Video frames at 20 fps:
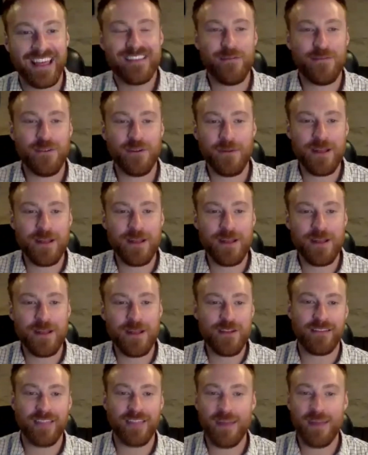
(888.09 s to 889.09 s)
if you're
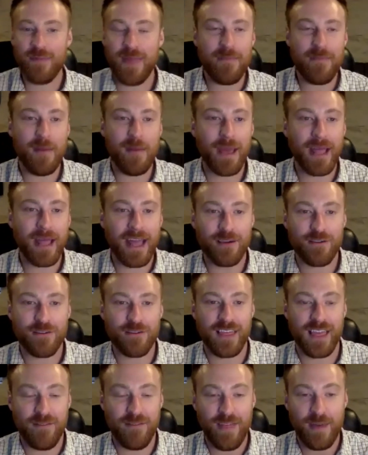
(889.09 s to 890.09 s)
reaching out to them, that might
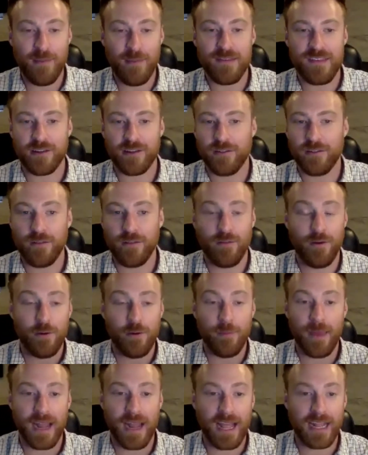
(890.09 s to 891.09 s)
actually give them a signal of,
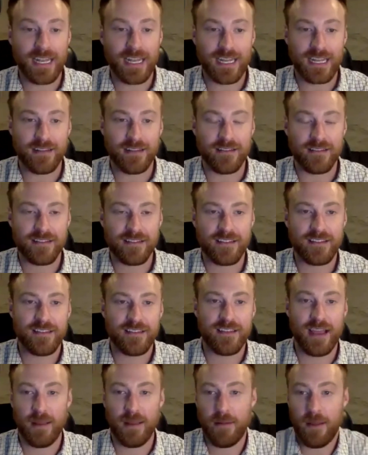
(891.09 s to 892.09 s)
oh man, I need to
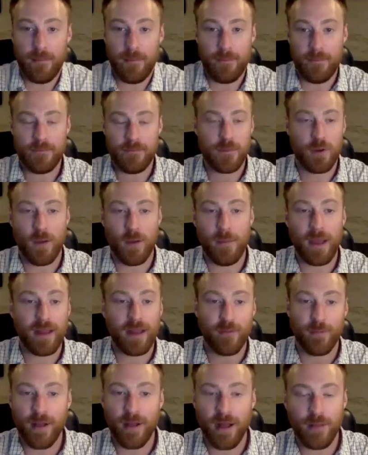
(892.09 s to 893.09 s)
I might
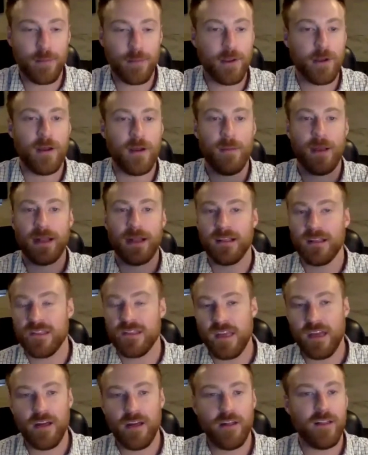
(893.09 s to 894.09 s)
have a problem here. I might need to
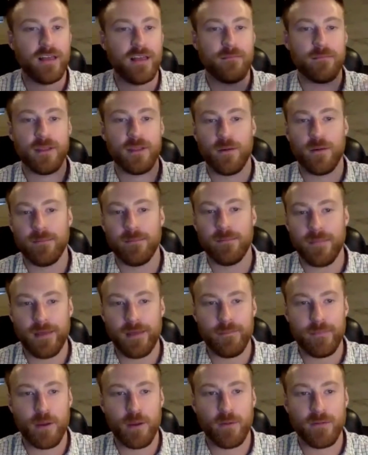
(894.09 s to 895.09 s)
sell.
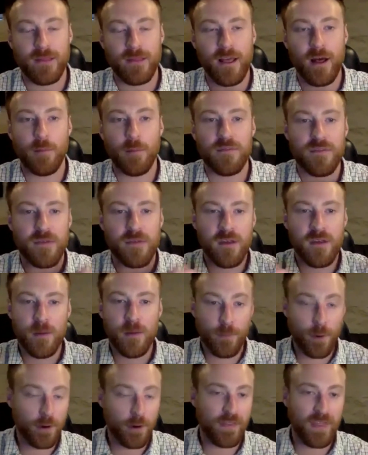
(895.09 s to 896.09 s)
It helps
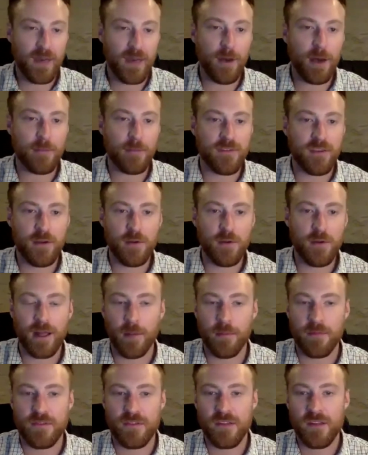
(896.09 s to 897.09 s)
perk them up too. It
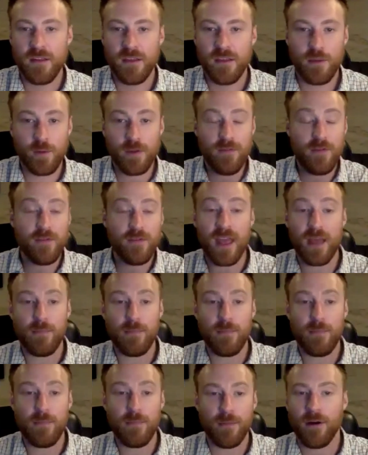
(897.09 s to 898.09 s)
helps, we've even had
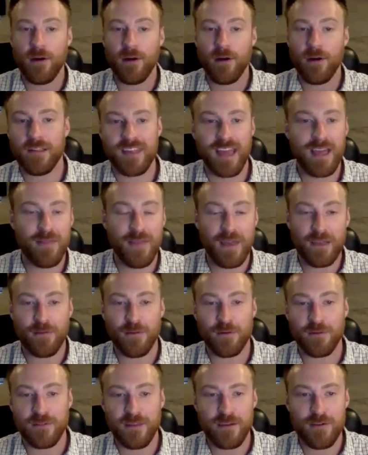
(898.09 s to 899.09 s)
people call and say, hey,
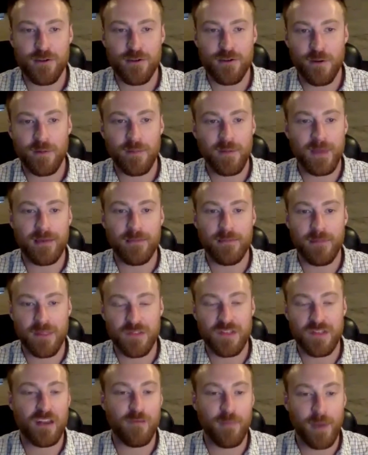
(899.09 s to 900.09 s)
thanks for showing me
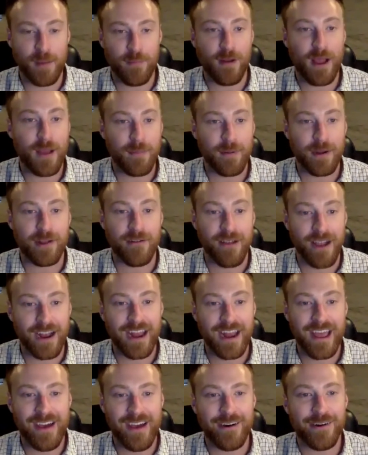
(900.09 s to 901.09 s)
the state of my property right
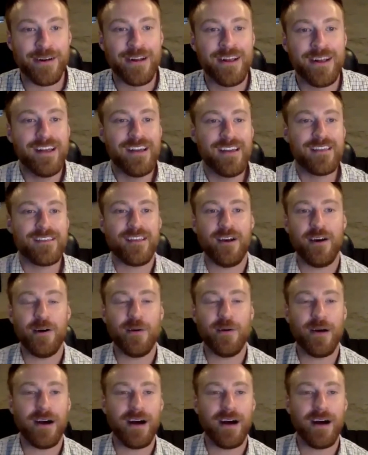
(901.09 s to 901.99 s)
now. So,